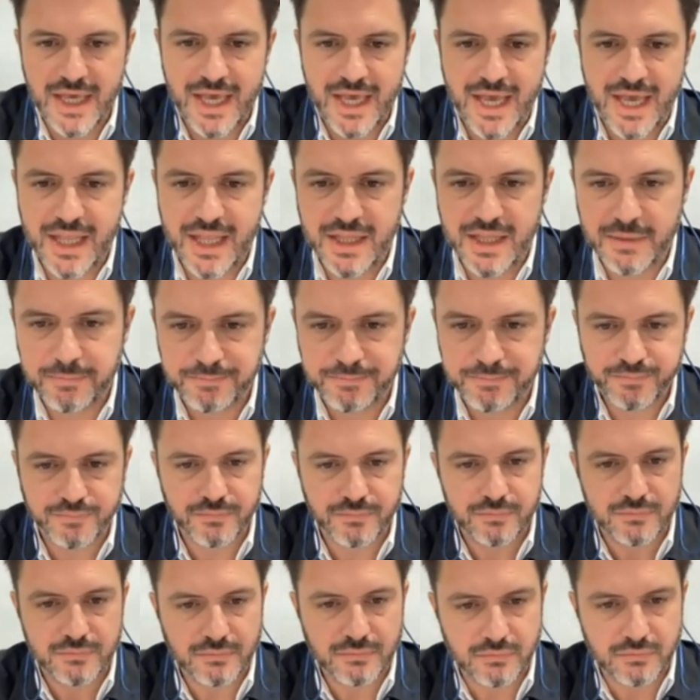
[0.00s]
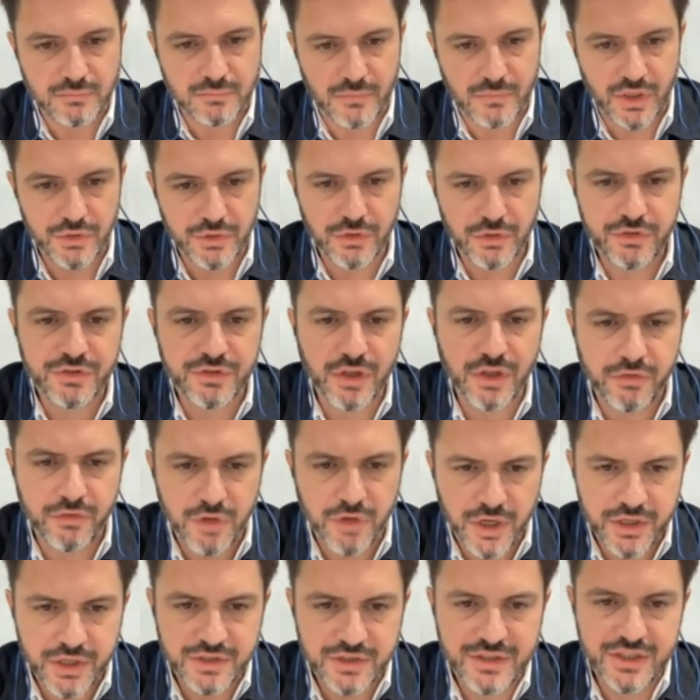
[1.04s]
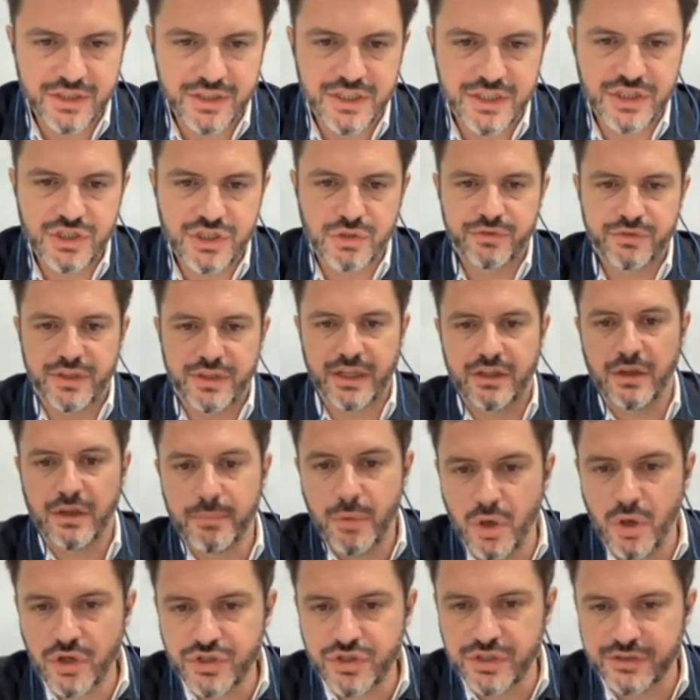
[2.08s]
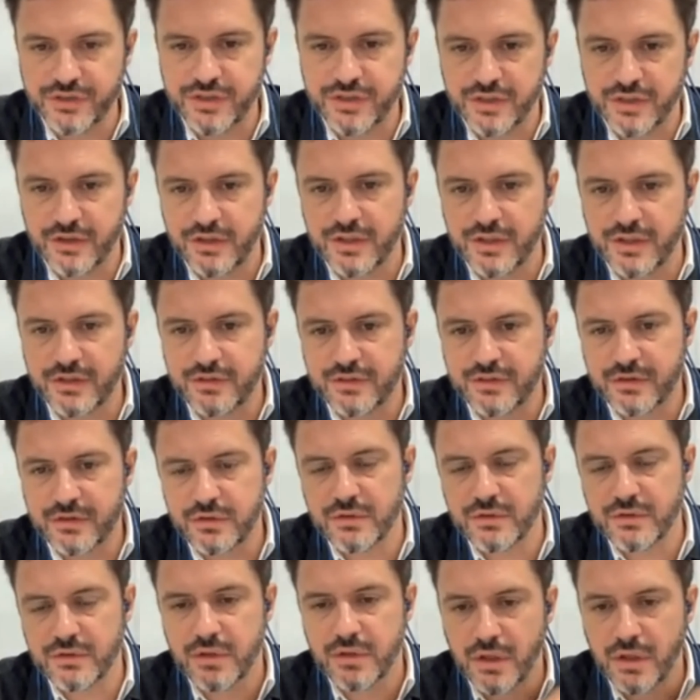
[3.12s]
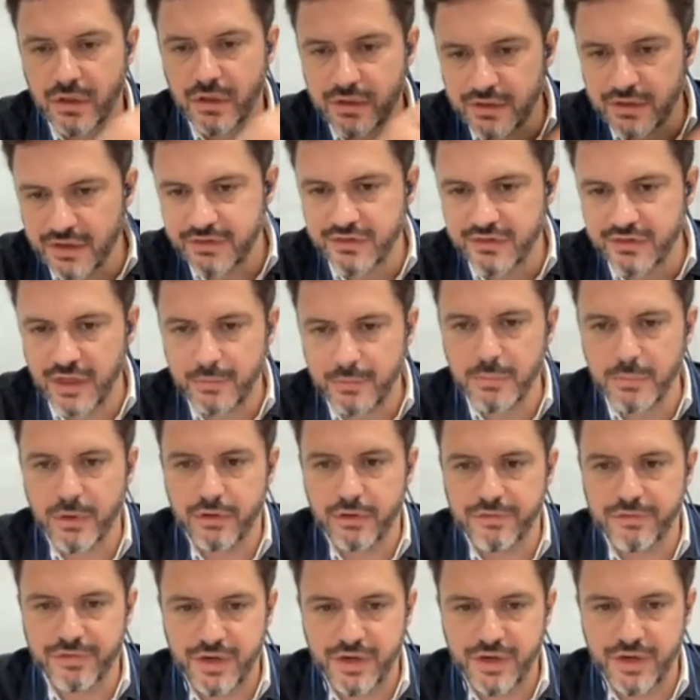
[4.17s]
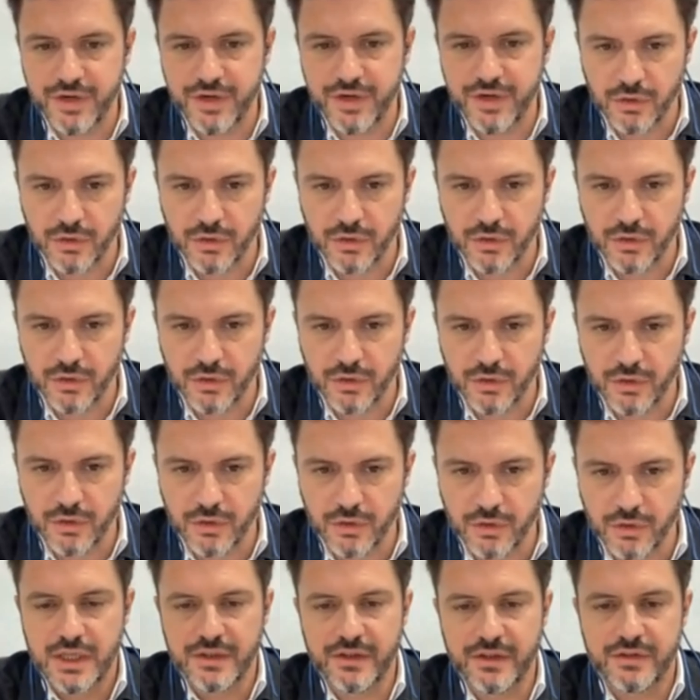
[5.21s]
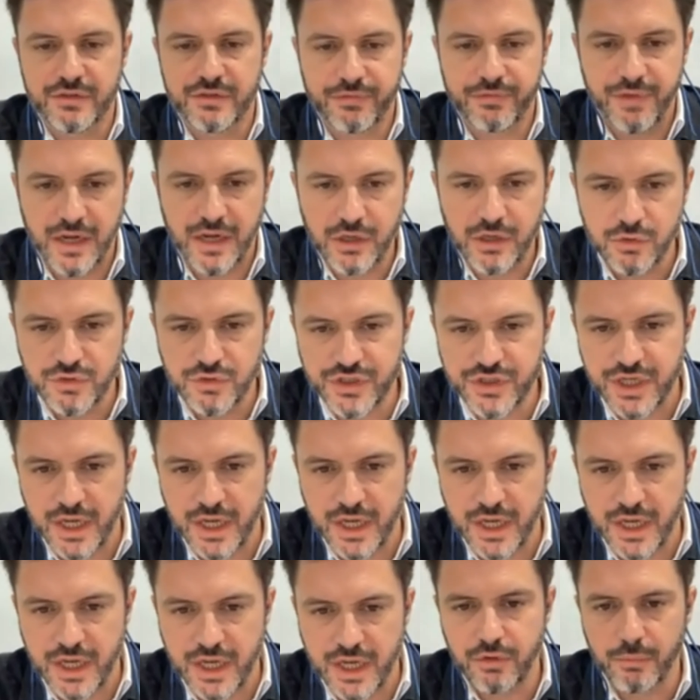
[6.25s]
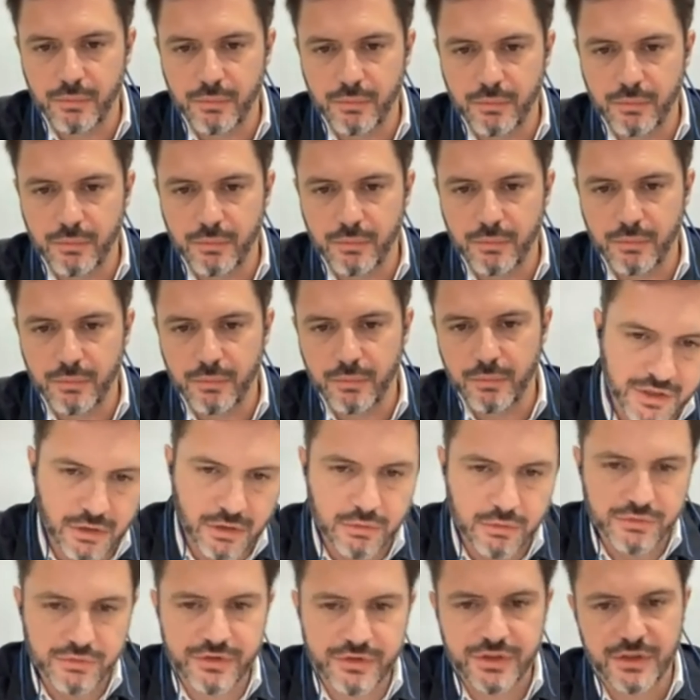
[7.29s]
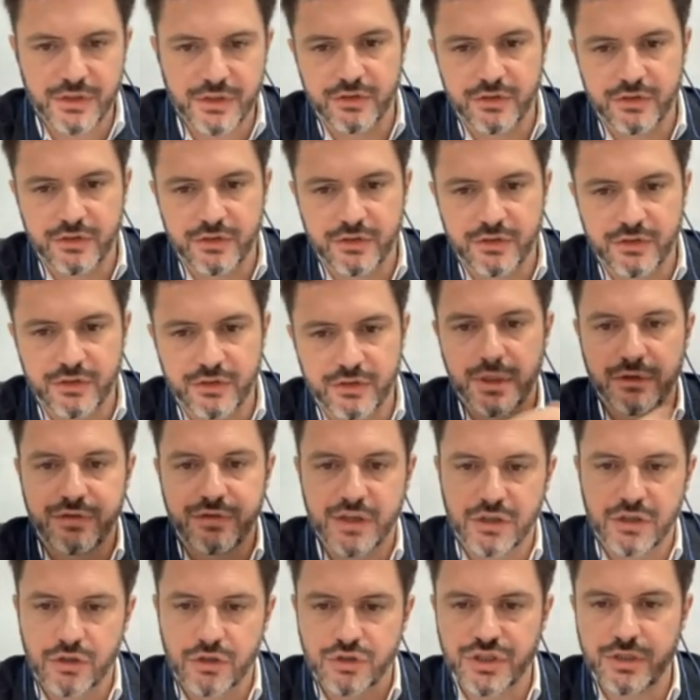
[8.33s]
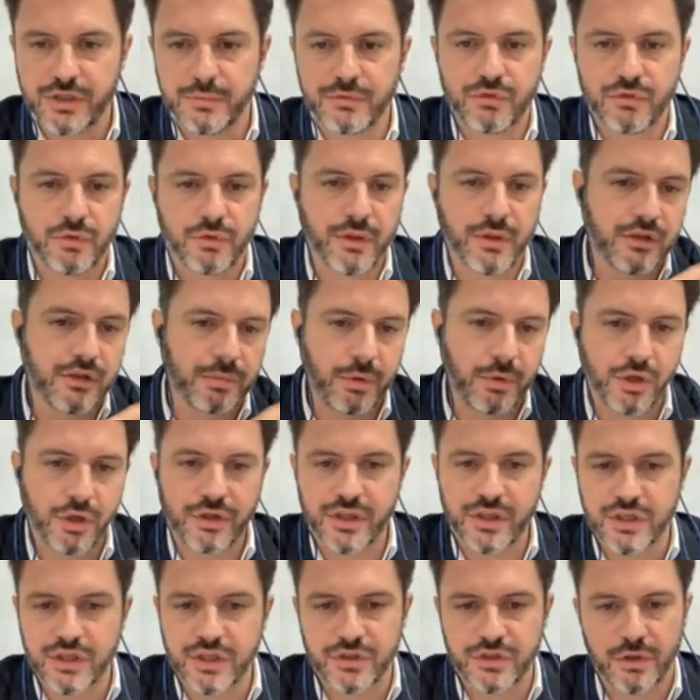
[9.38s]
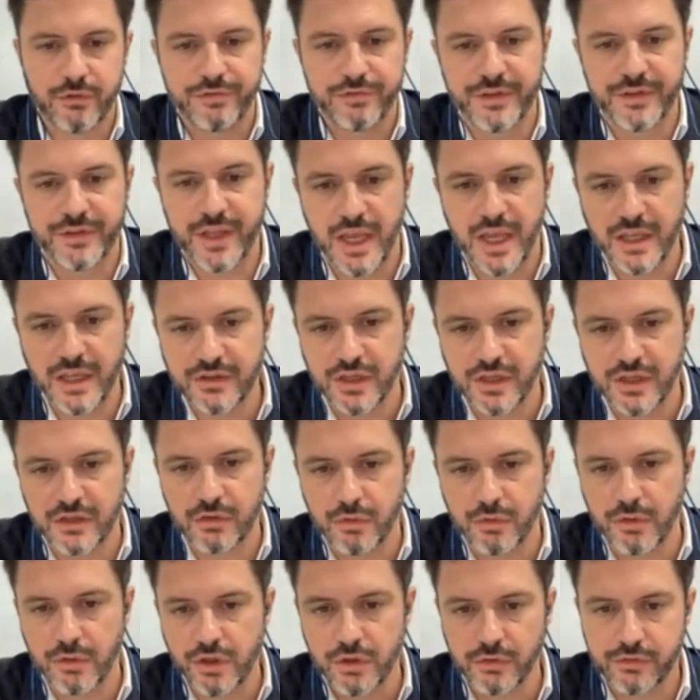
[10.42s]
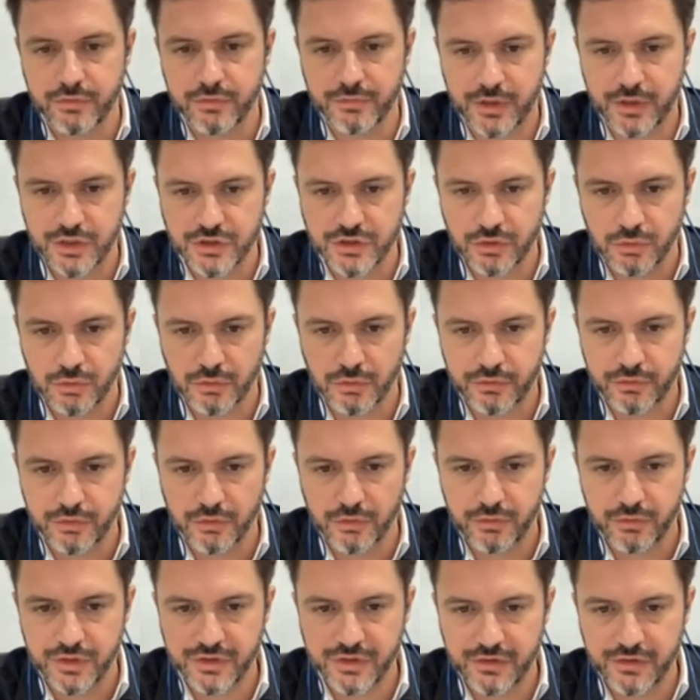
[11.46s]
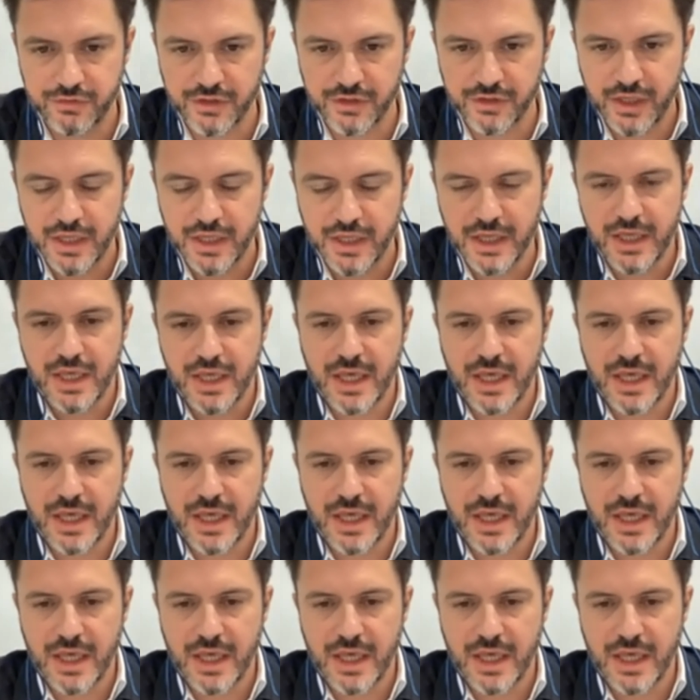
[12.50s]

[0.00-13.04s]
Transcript: And the sovereignty issues that emerges in this number of layers in this value chain, from the raw materials necessary to manufacture chips to the exploitation of data to the use of digital services,